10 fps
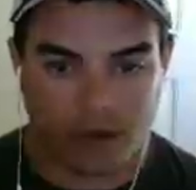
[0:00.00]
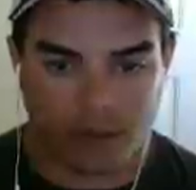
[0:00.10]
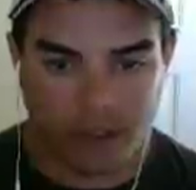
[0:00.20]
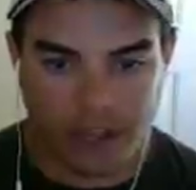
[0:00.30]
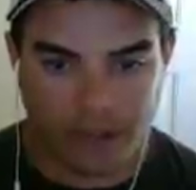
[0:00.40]

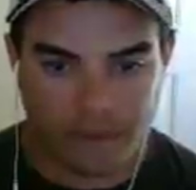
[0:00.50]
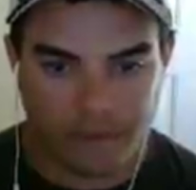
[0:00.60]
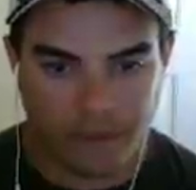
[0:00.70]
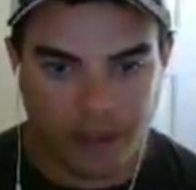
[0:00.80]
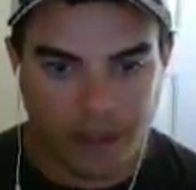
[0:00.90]
thing.
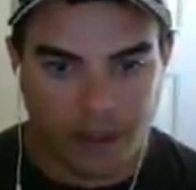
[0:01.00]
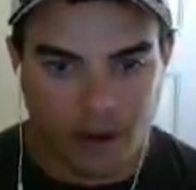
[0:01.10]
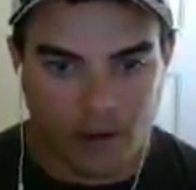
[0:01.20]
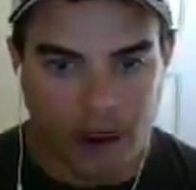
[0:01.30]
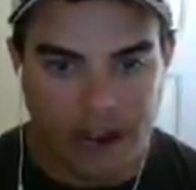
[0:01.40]

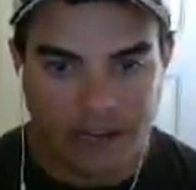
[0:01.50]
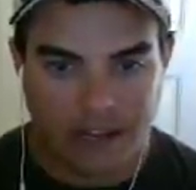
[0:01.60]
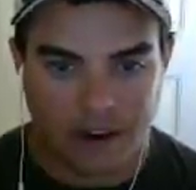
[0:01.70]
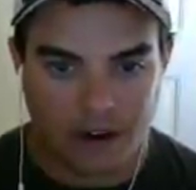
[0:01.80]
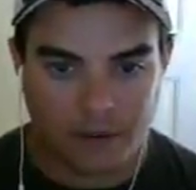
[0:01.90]
Right
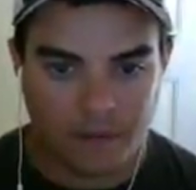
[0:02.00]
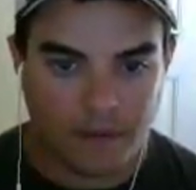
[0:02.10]
here,